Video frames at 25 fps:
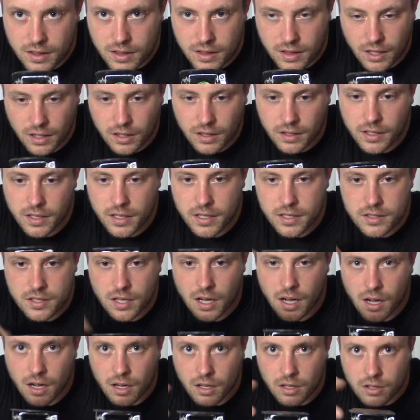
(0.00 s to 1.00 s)
the lid is
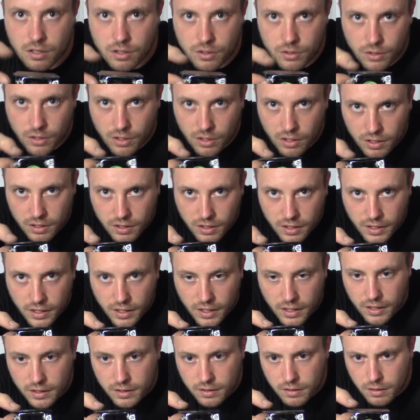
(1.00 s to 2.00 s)
hot glued on, like
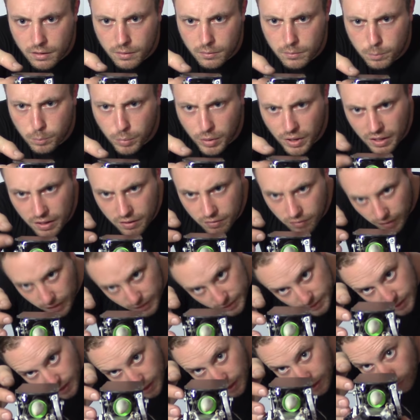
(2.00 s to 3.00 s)
I believe I
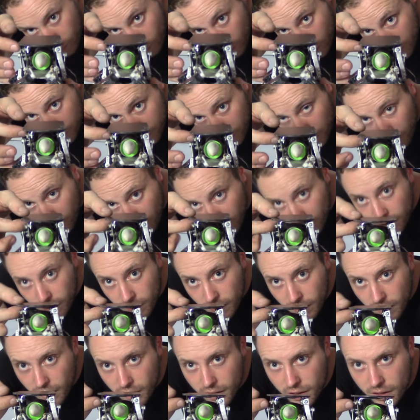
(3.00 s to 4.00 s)
said at one
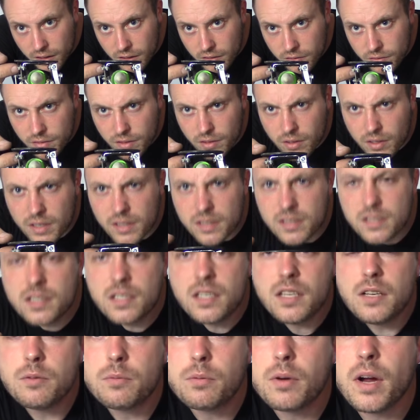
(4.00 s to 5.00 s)
point, and if you can
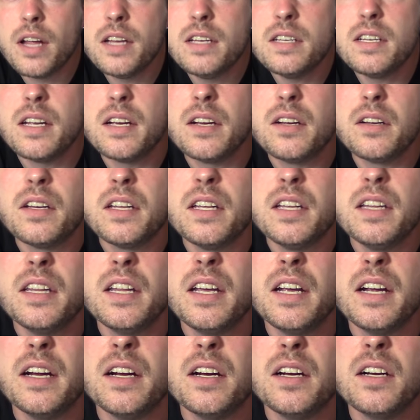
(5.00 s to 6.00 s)
see right down in
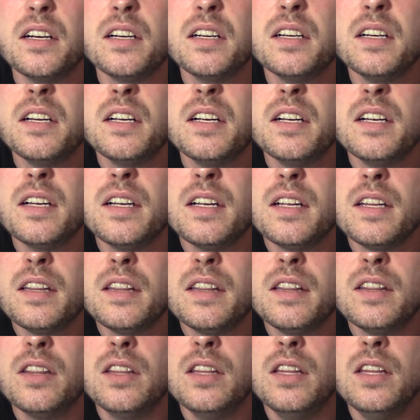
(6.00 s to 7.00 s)
there,
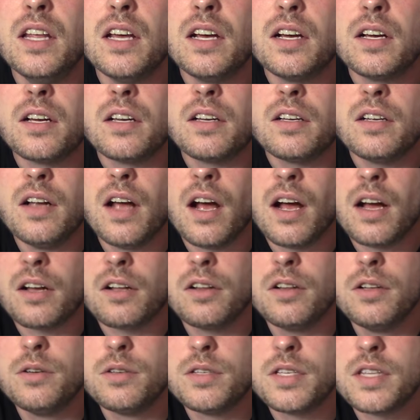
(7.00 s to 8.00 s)
the hot
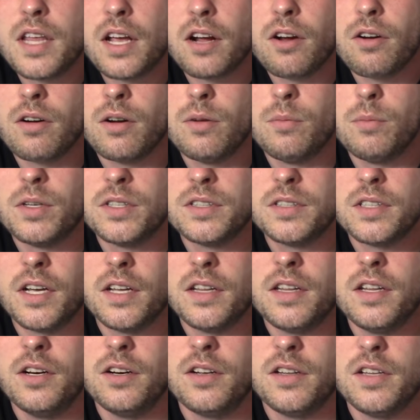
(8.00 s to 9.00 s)
glue is thicker on one
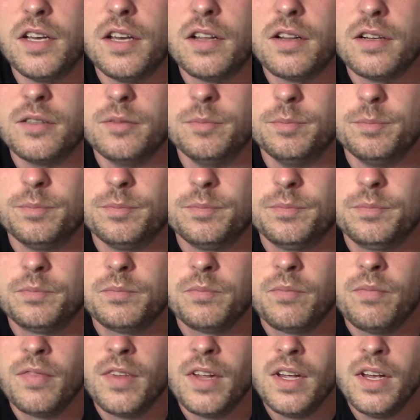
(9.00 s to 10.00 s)
side than on the other.
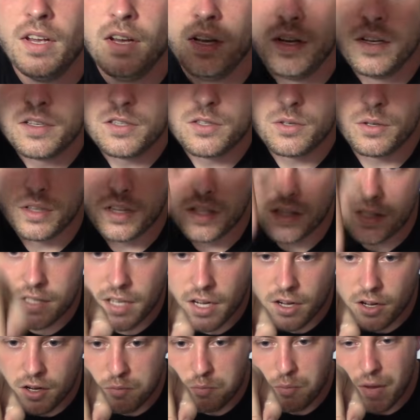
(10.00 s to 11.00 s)
So unless
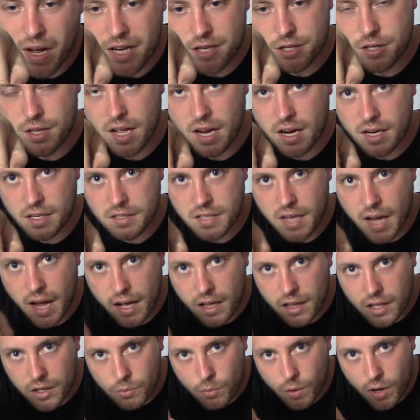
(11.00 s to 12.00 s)
I could match that
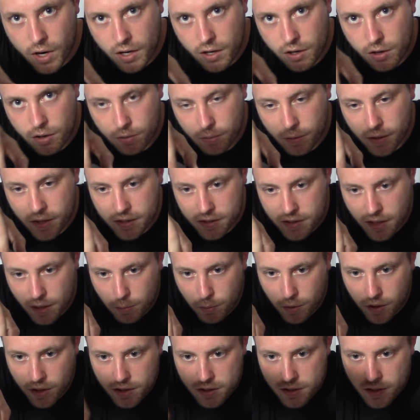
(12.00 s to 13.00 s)
exactly when I go to
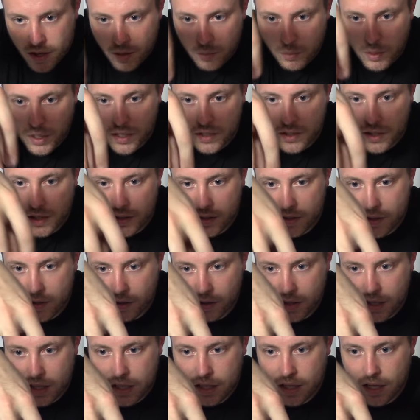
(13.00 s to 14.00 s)
reassemble this thing, because I still
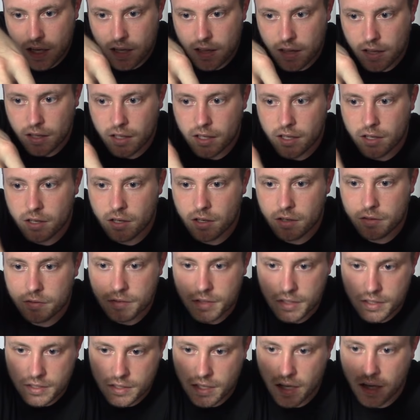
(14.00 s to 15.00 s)
need to take the lid off
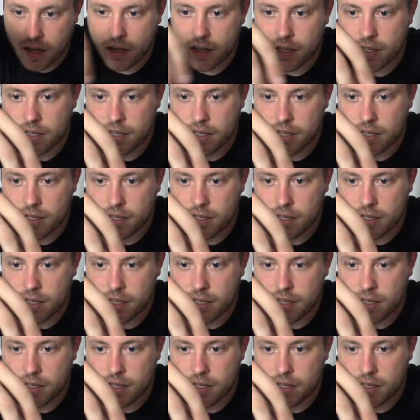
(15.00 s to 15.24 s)
to sand